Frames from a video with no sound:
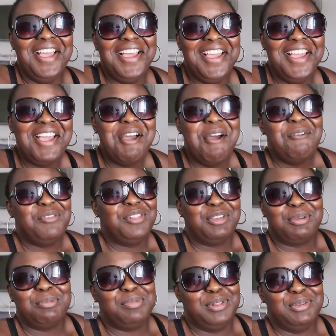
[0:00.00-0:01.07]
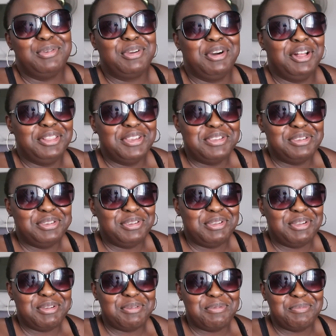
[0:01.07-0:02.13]
but like a balloon garland, you
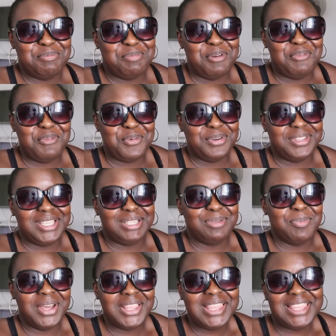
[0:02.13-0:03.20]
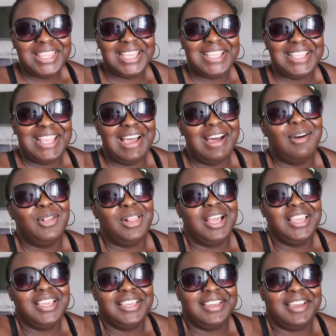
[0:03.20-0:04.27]
know, before this month. And now
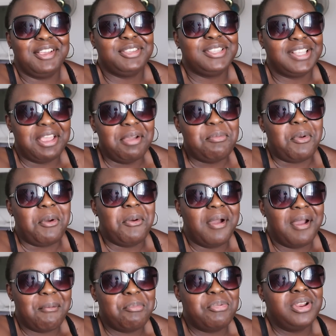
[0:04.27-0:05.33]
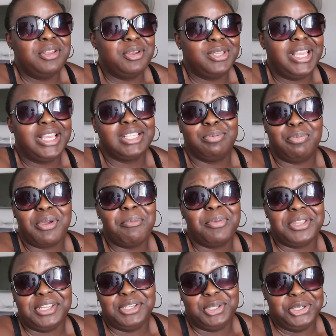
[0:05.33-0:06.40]
like, I'd say I'm a pretty good expert
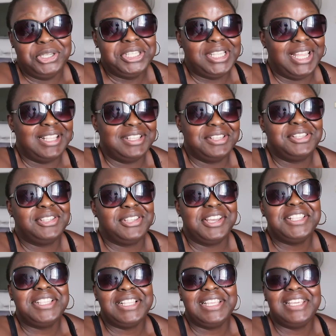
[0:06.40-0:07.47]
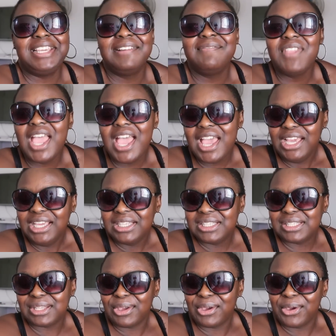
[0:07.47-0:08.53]
by Nigerian standards, certainly.
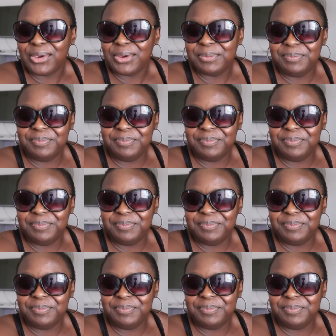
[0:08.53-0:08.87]
So,